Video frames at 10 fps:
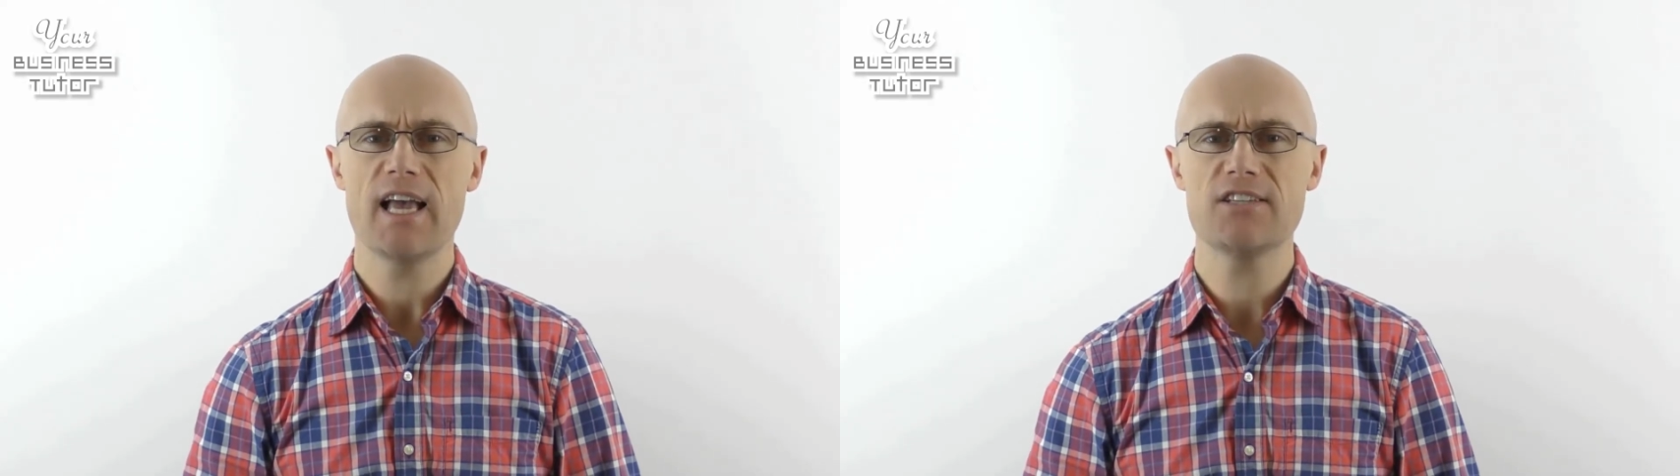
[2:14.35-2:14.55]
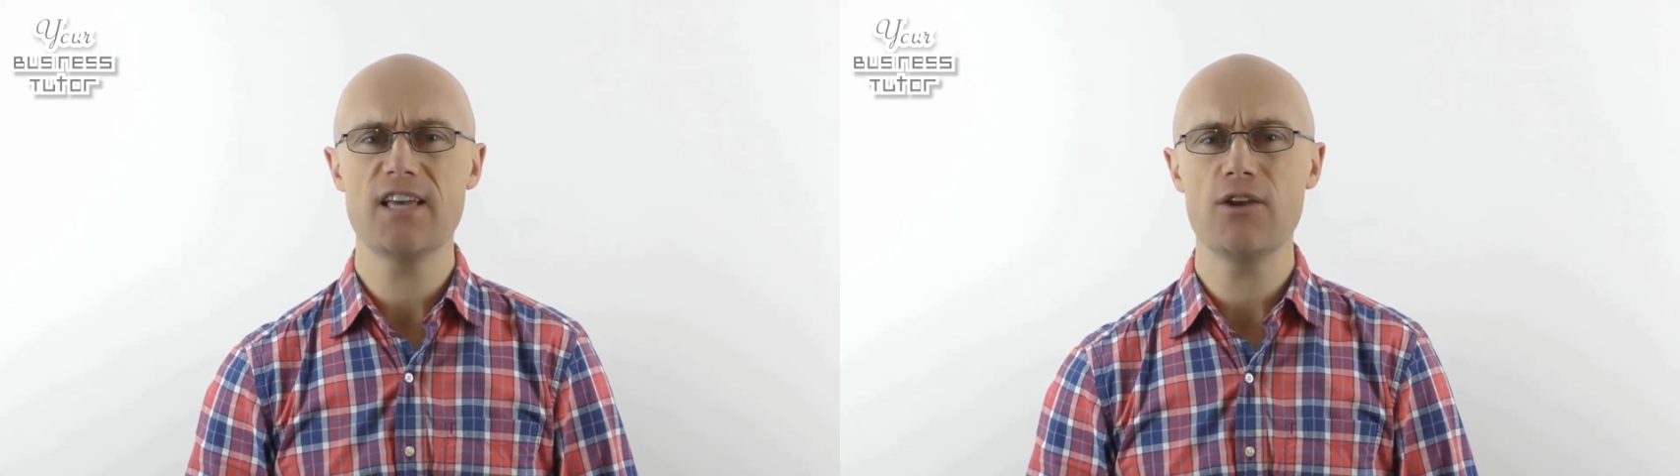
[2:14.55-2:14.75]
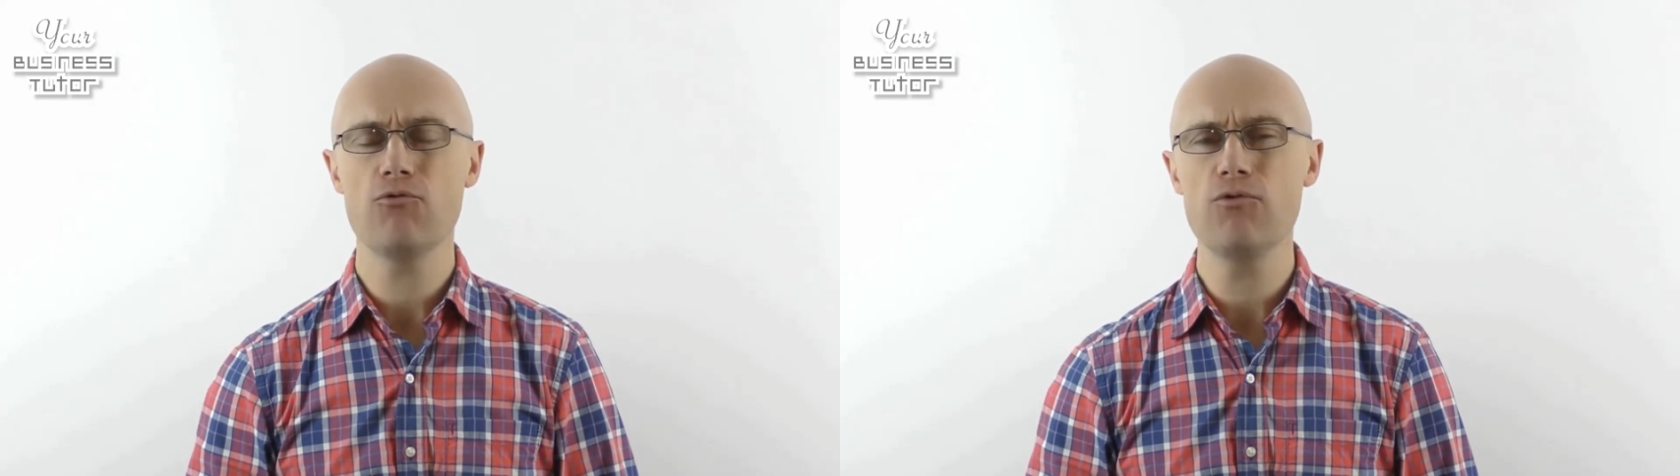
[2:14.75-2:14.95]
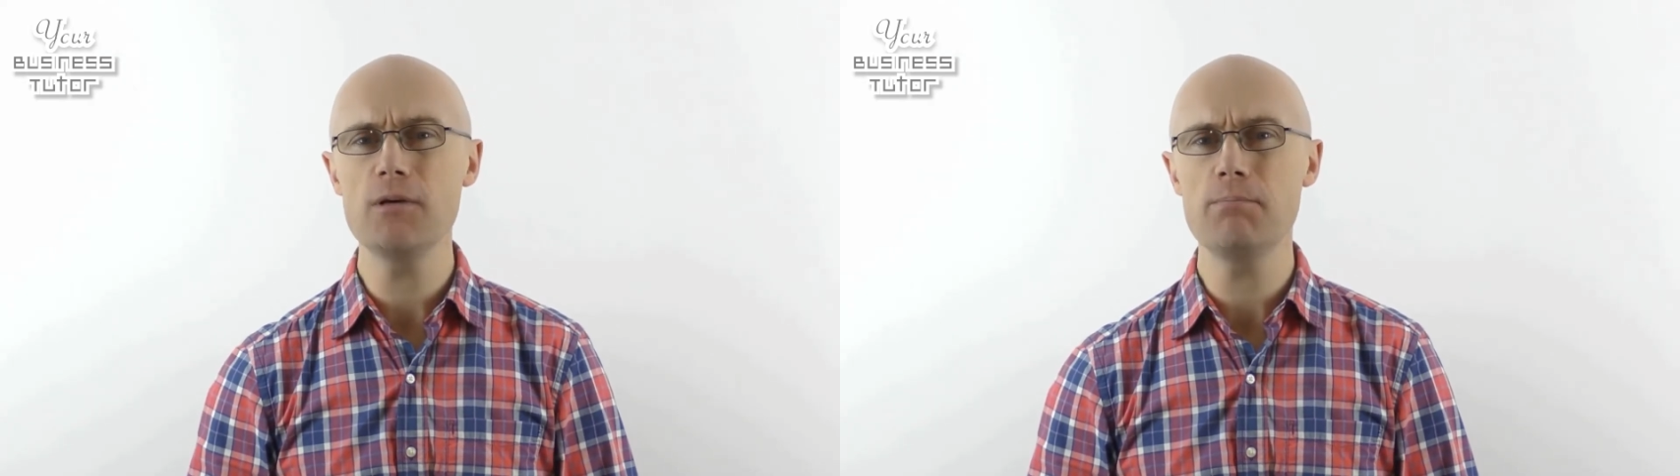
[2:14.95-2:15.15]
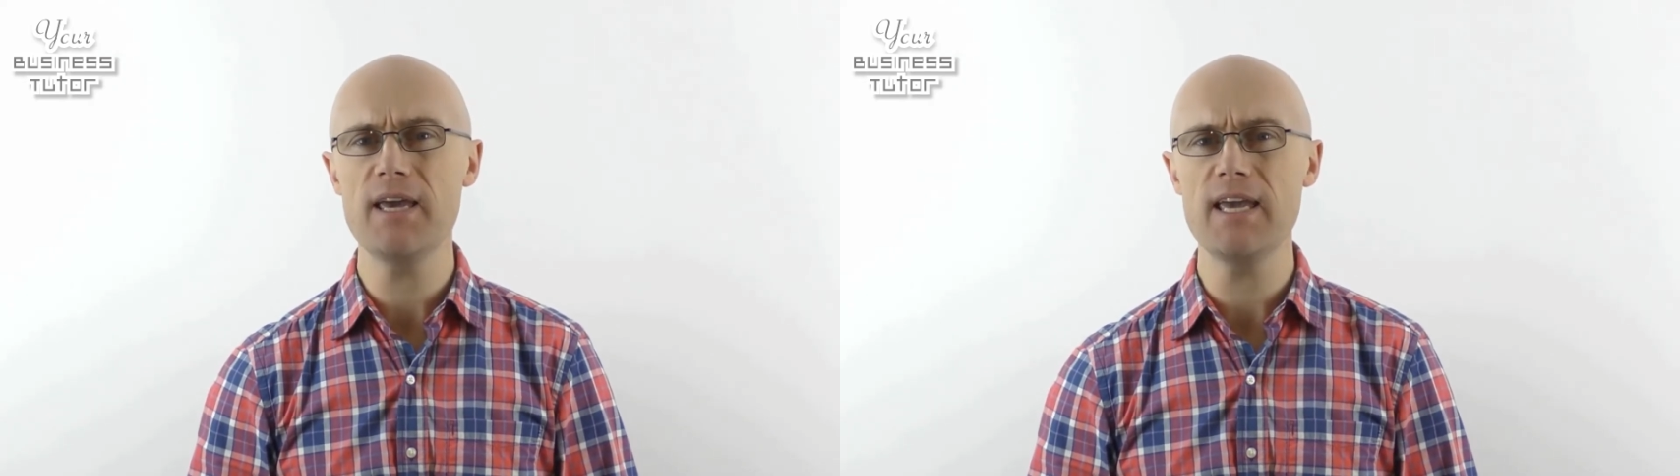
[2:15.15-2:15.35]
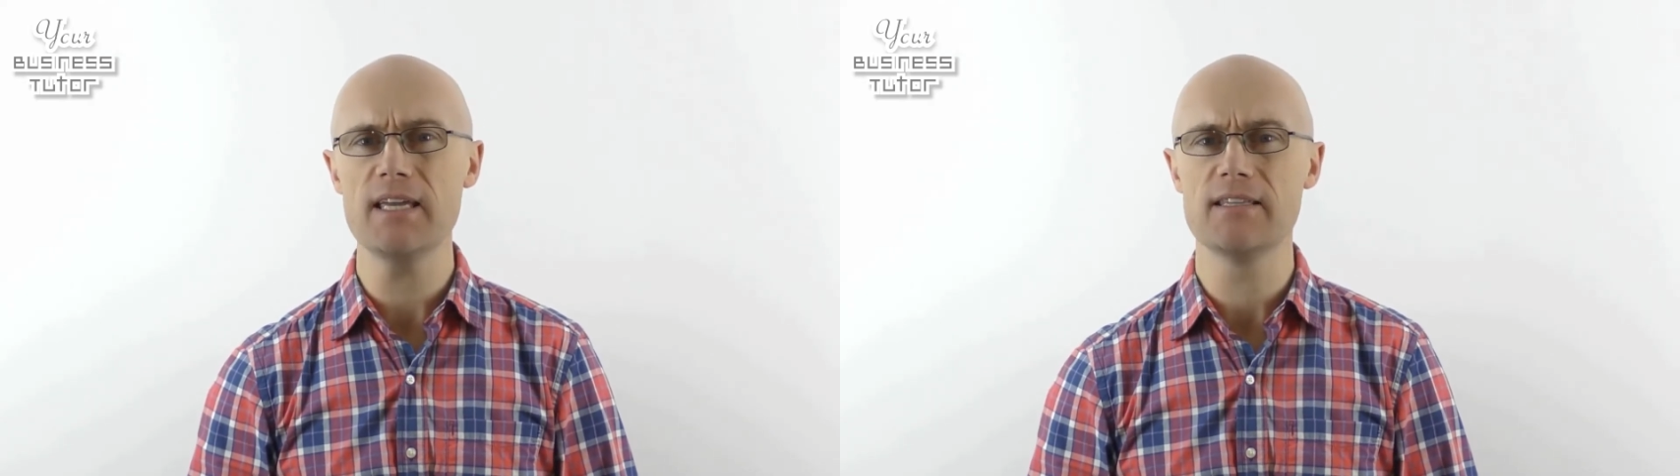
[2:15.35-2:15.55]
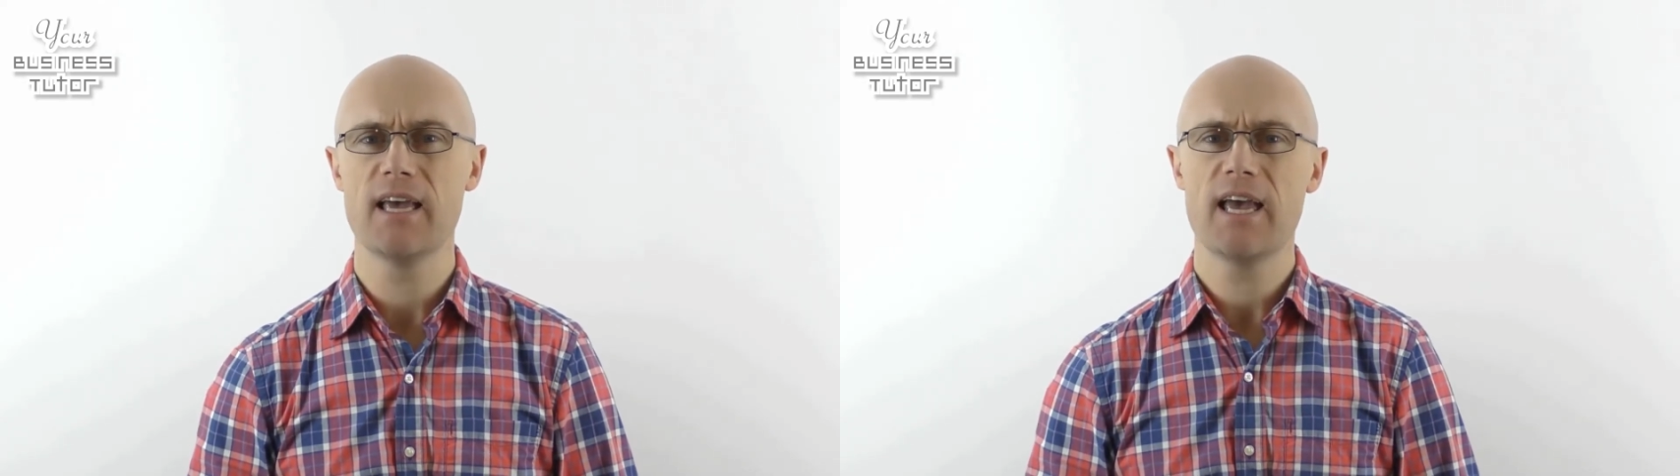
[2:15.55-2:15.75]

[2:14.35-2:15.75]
is then repaid